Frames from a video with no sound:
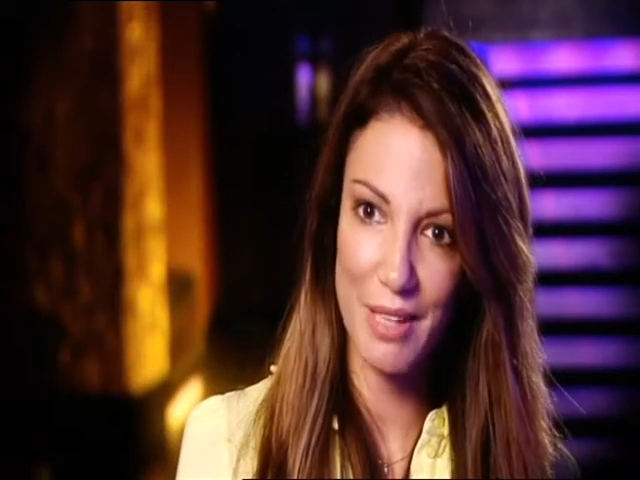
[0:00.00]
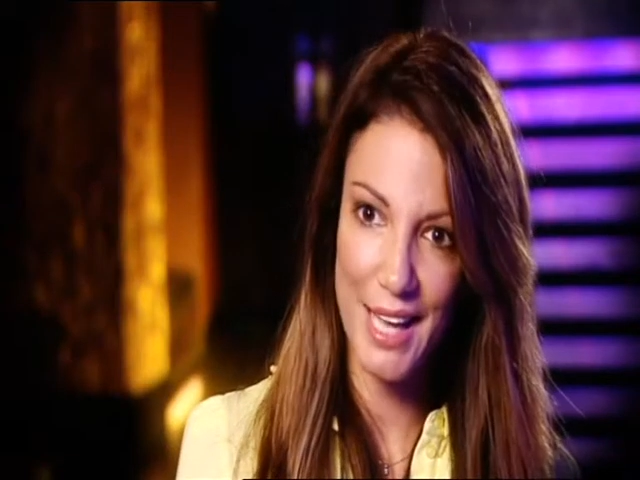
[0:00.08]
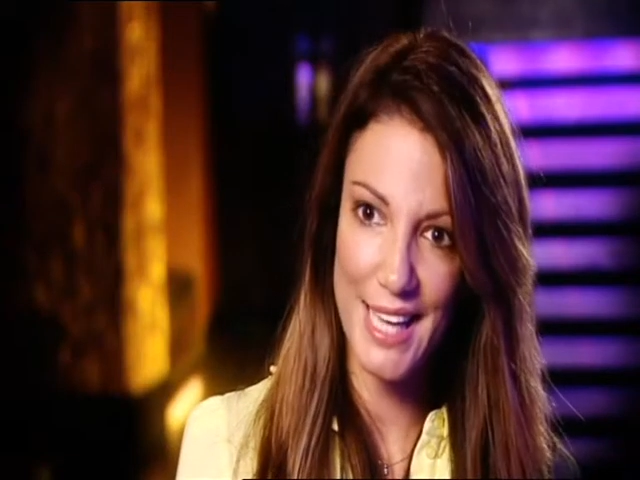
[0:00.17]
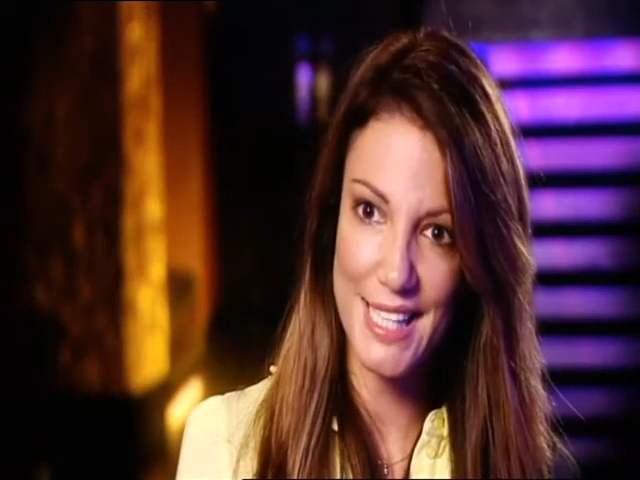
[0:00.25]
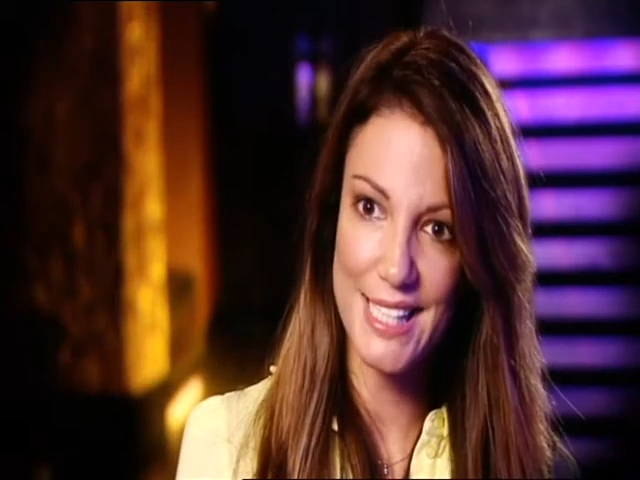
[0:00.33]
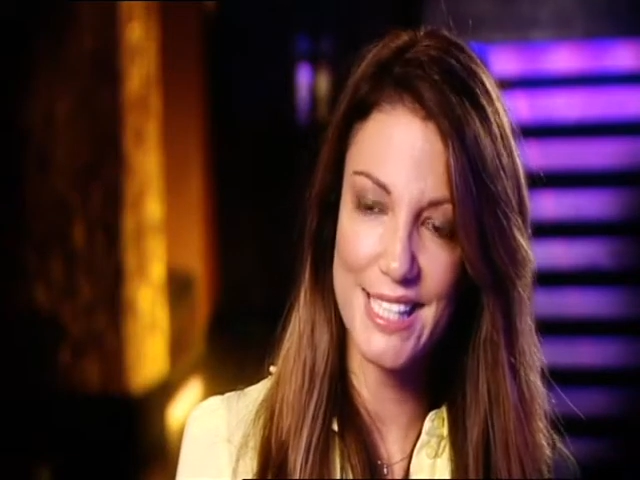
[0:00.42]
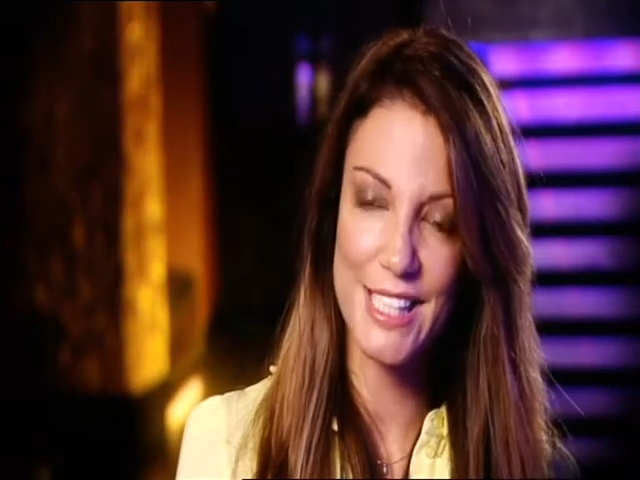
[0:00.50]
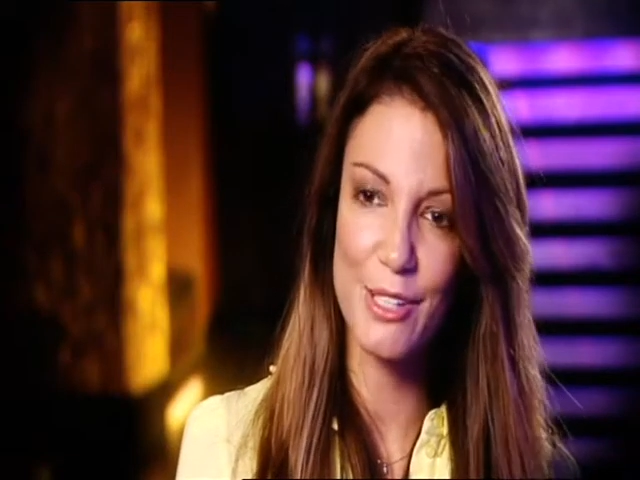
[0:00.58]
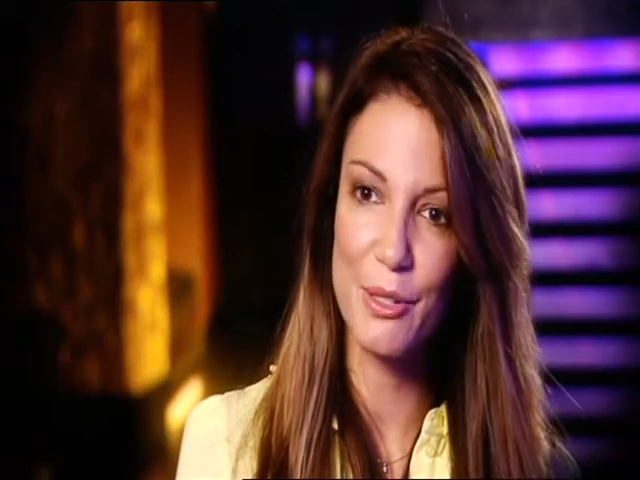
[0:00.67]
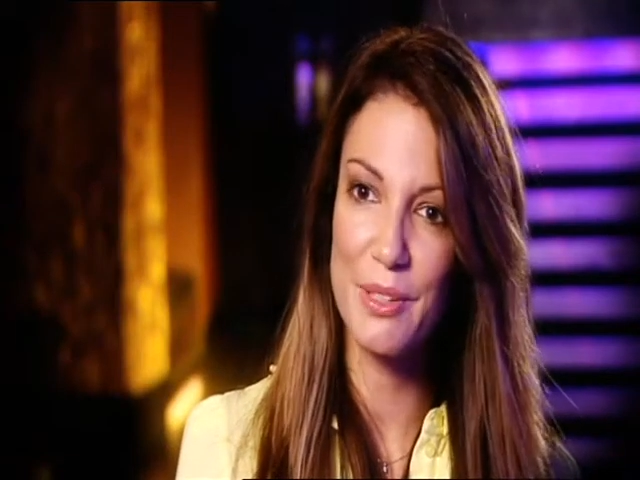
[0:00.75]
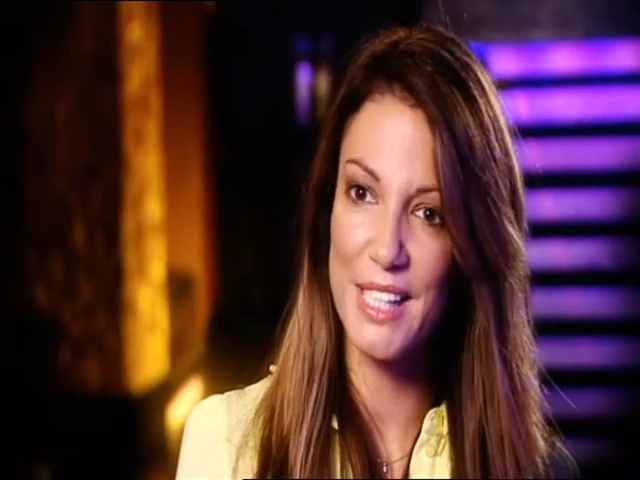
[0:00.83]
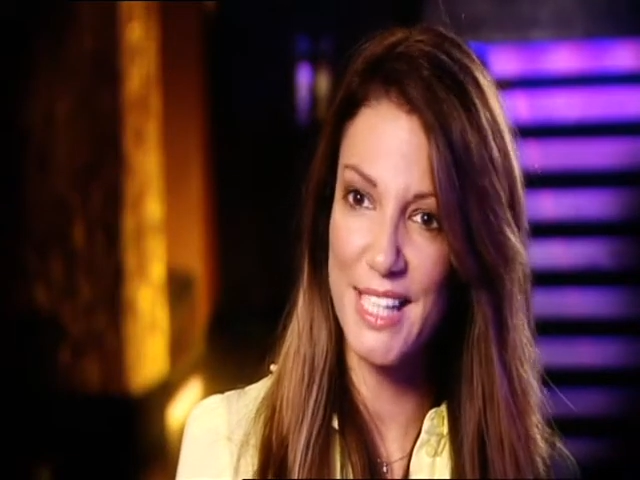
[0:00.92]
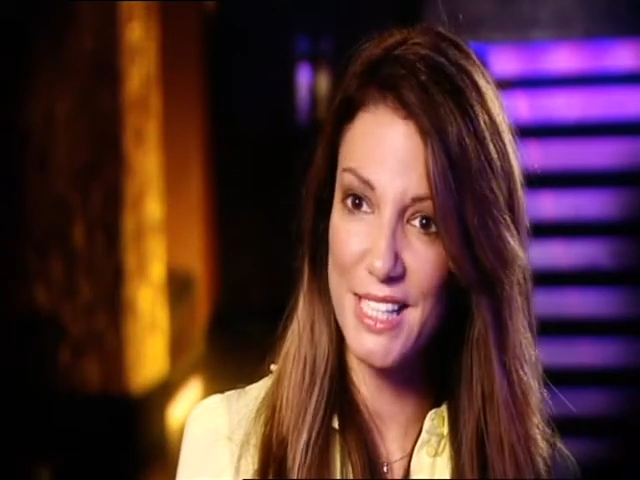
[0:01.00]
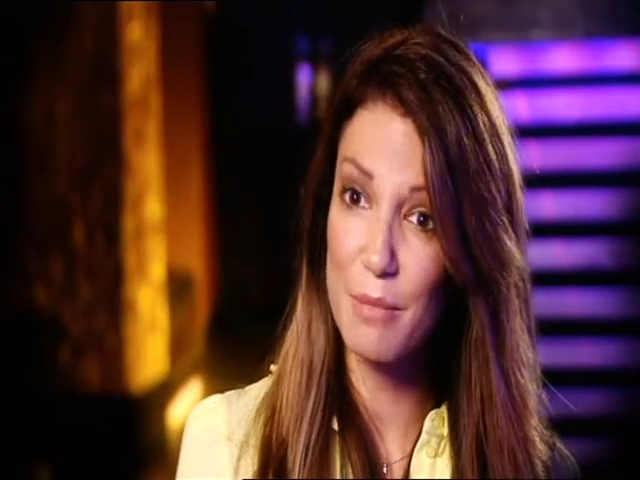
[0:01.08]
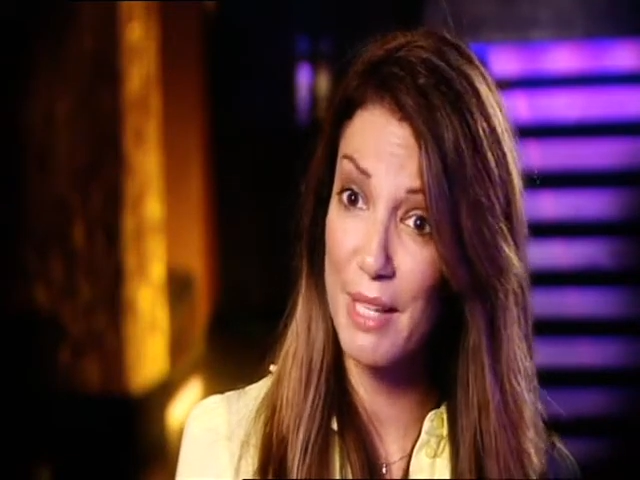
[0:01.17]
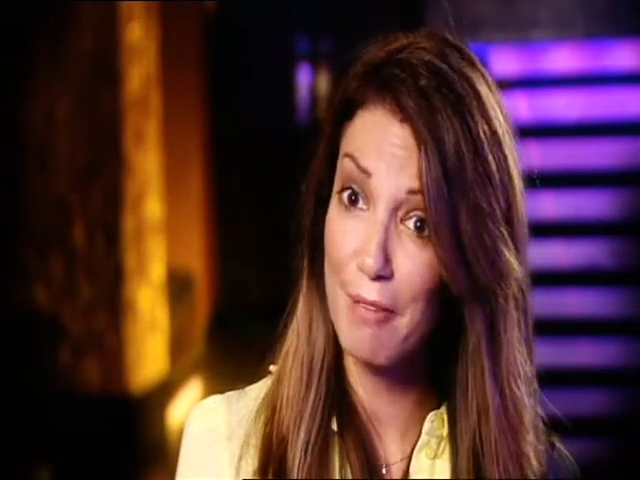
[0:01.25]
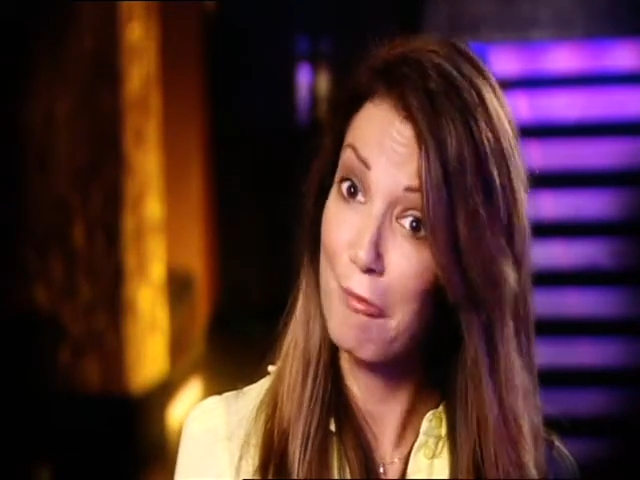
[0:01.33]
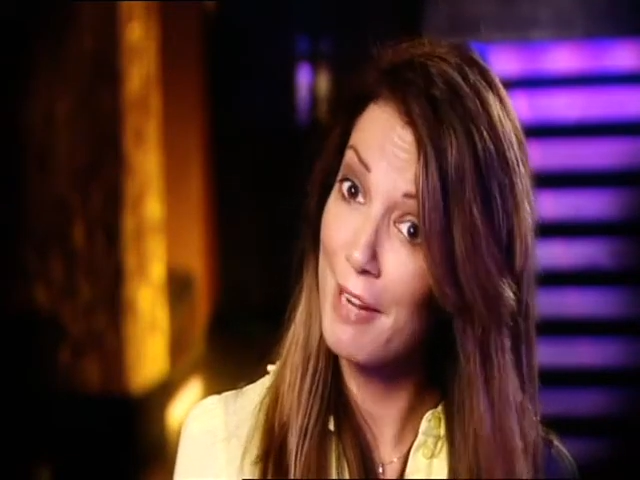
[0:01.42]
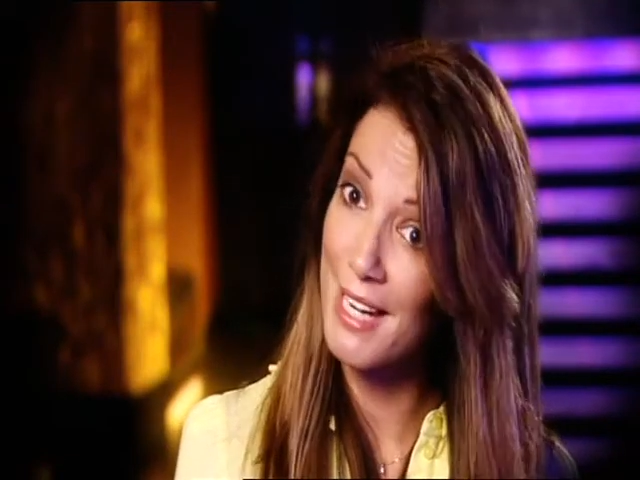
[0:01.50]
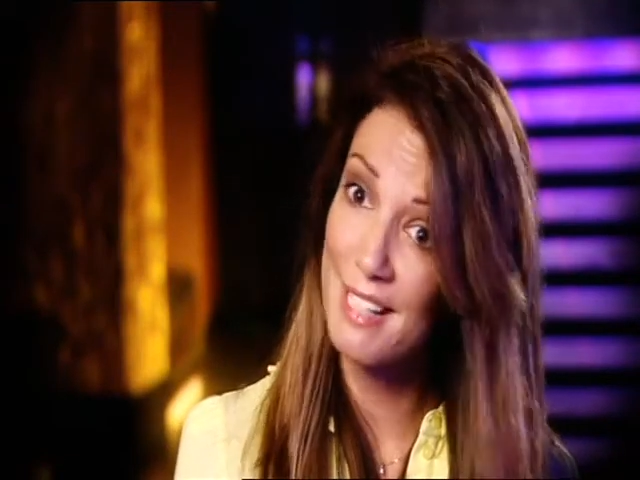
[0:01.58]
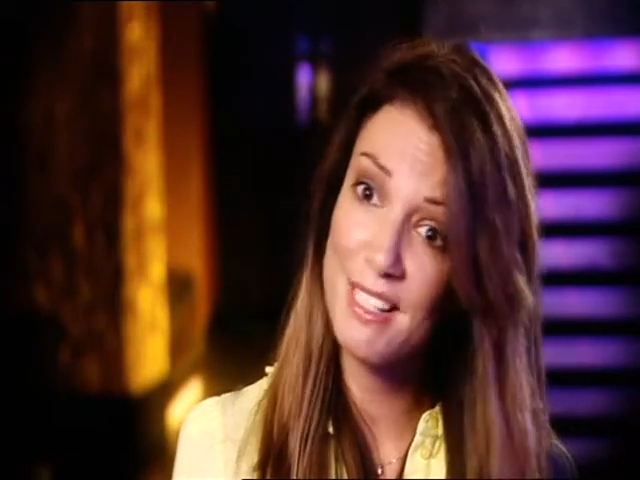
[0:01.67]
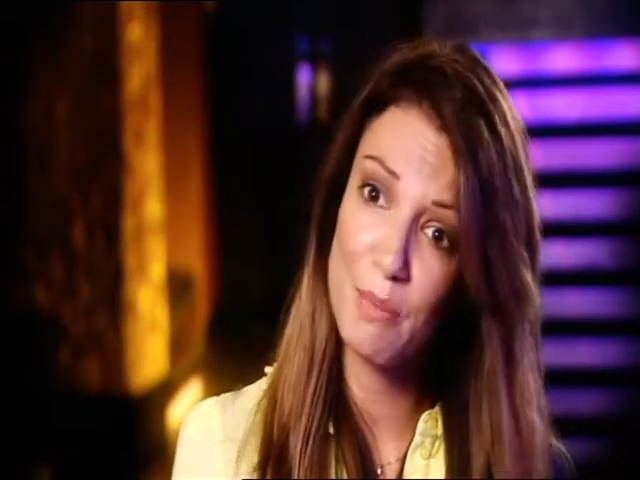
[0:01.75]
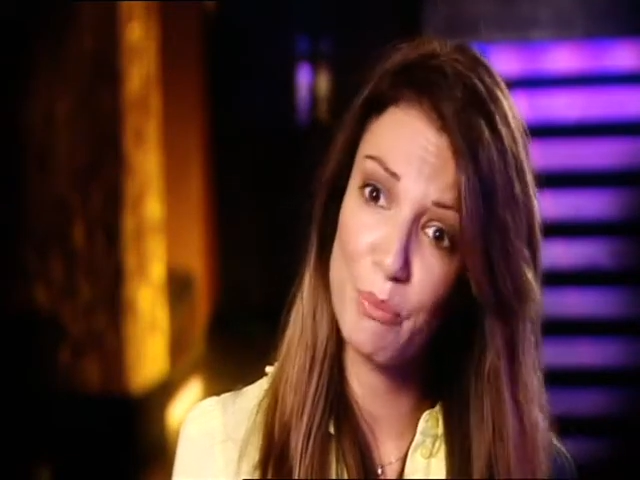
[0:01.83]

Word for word: place. You need to be really